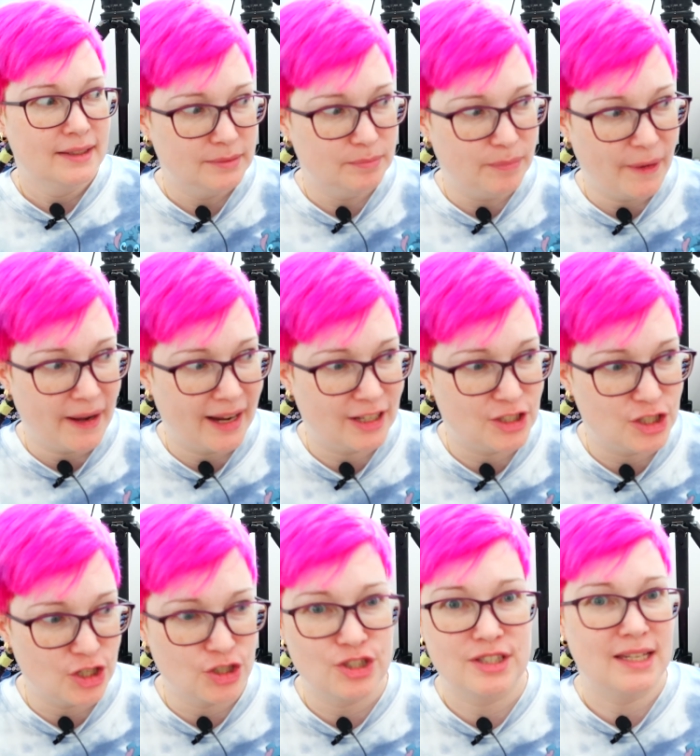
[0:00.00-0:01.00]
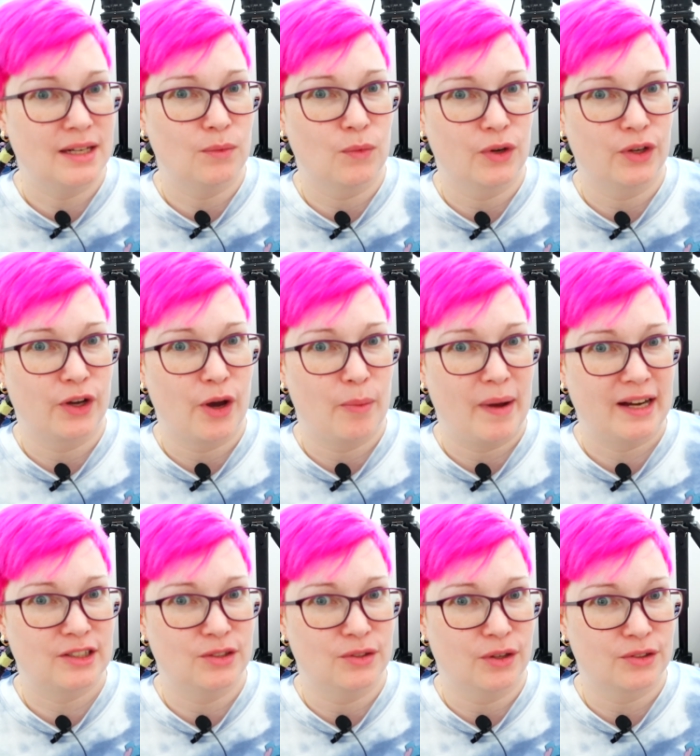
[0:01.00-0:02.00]
but I just didn't want to go
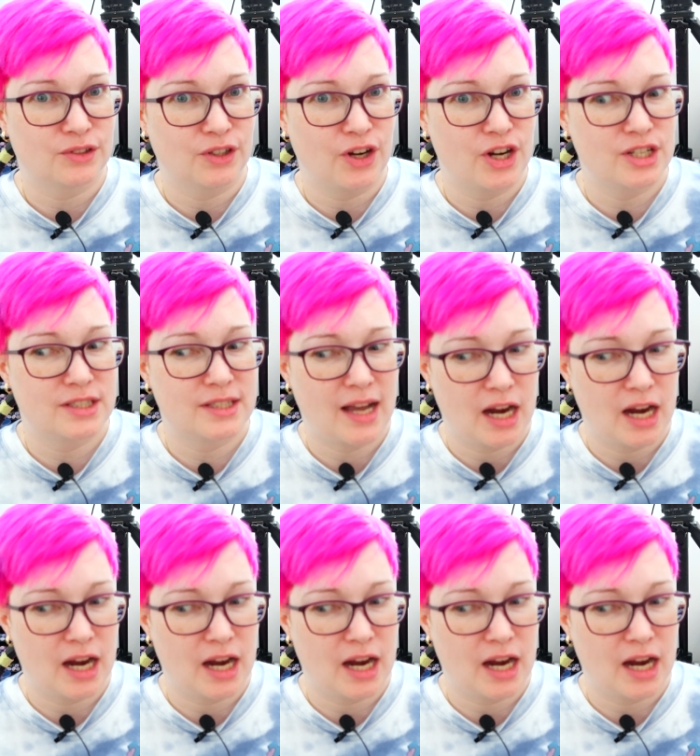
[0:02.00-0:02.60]
back to doctors.